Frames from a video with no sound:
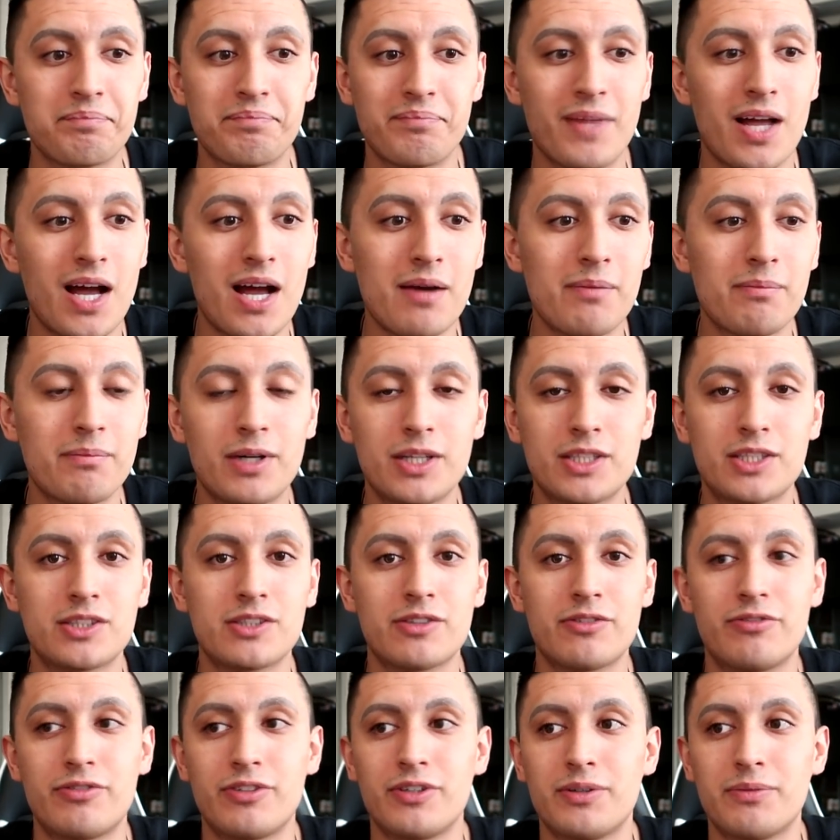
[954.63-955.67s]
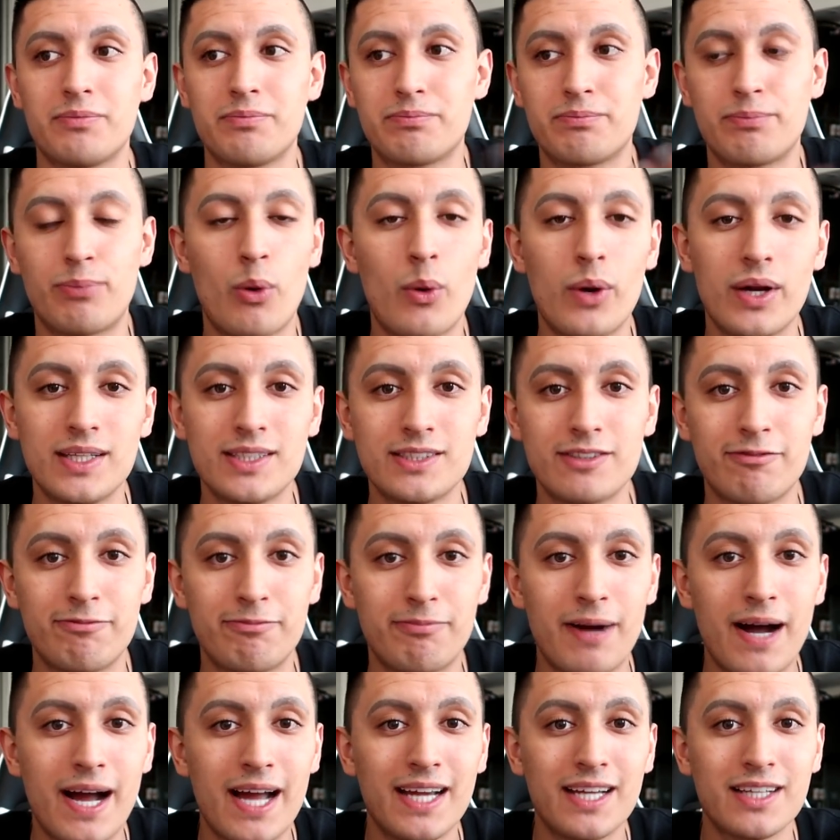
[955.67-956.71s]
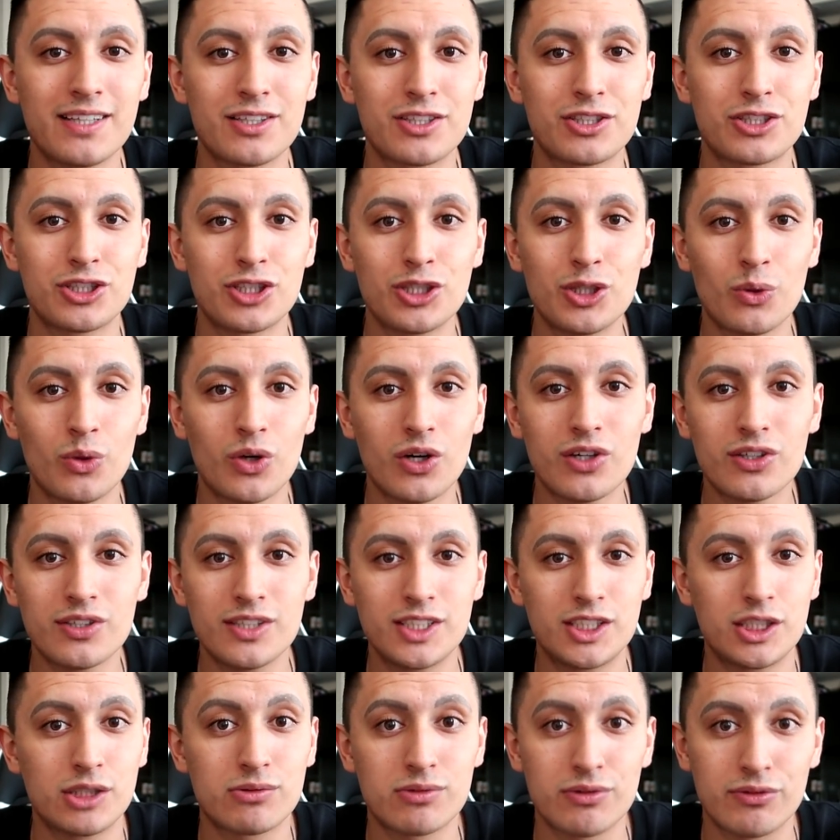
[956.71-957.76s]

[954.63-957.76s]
not much of a point of buying the shoe early to